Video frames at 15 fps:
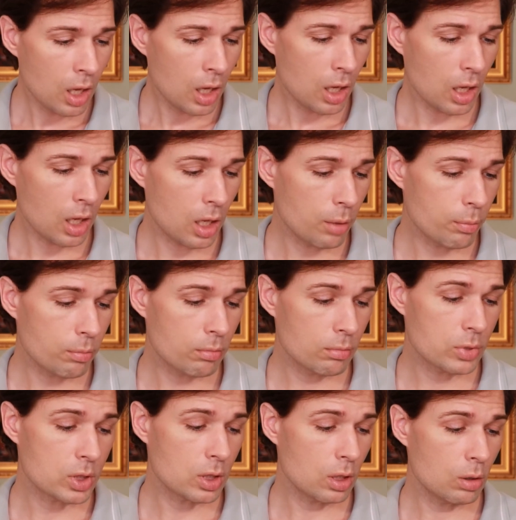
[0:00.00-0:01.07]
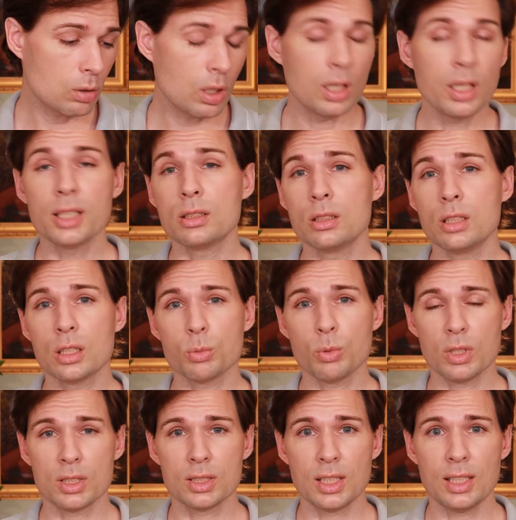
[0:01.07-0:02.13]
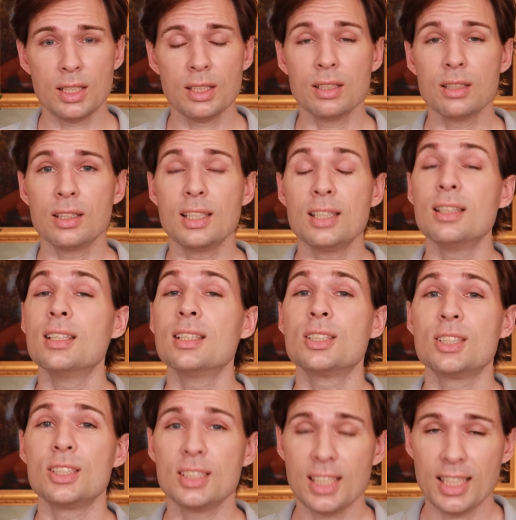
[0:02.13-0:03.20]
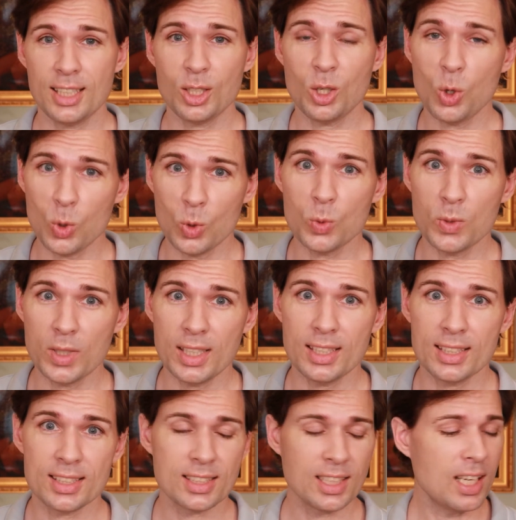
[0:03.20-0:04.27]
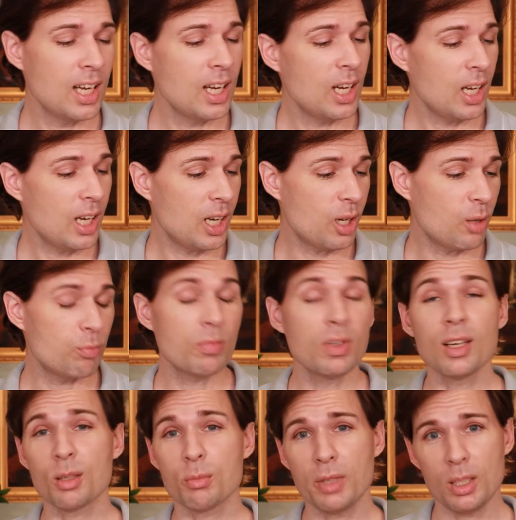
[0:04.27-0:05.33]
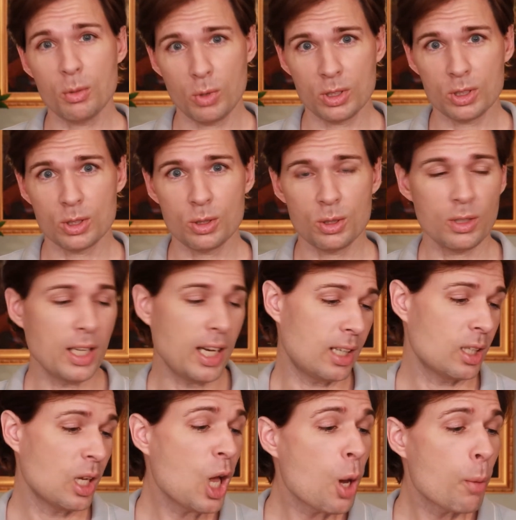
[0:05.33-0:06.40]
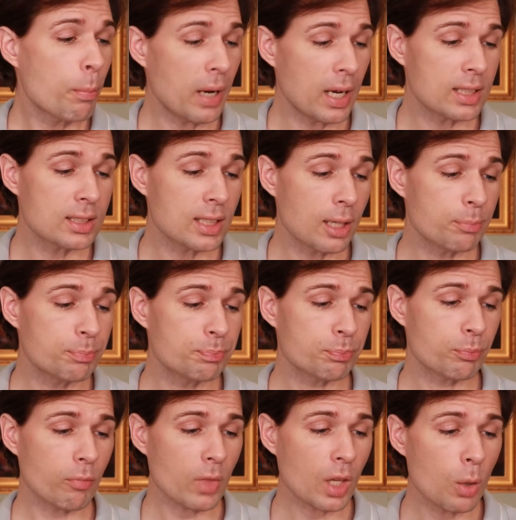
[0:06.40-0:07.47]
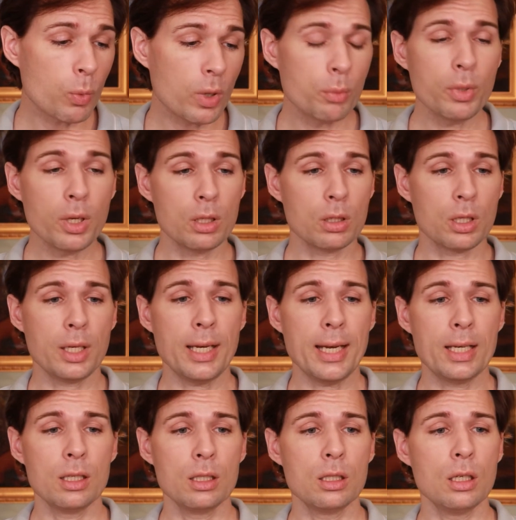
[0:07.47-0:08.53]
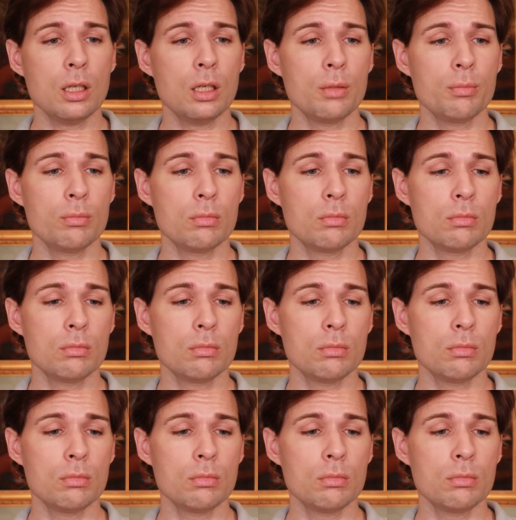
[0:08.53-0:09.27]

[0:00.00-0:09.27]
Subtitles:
So unless you just want to stay in this shade always, not many wants to do that. But when we are looking at it, I'm